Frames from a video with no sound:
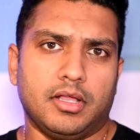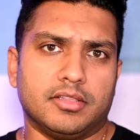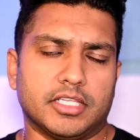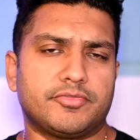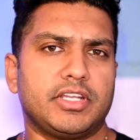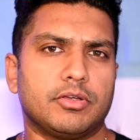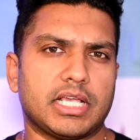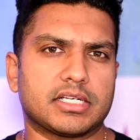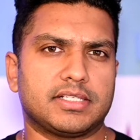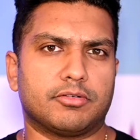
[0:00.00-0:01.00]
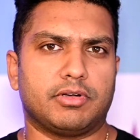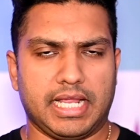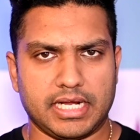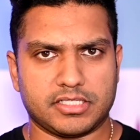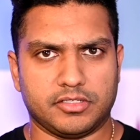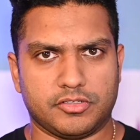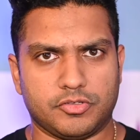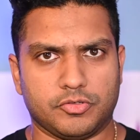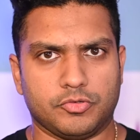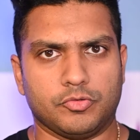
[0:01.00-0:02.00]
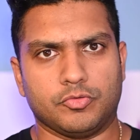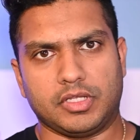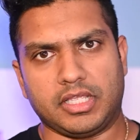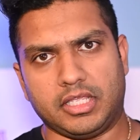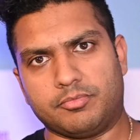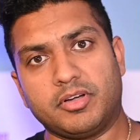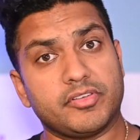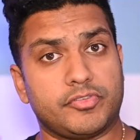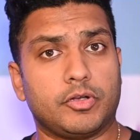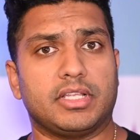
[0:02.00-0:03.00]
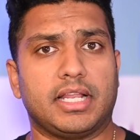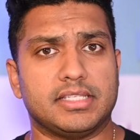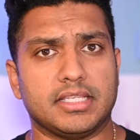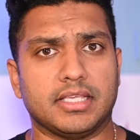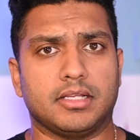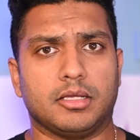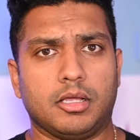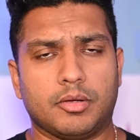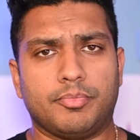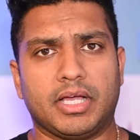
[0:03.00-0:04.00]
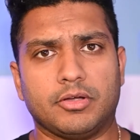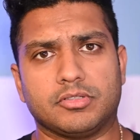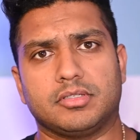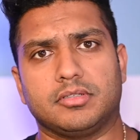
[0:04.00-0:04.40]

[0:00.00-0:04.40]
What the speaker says: This video is actually a reaction to a previous video that I did about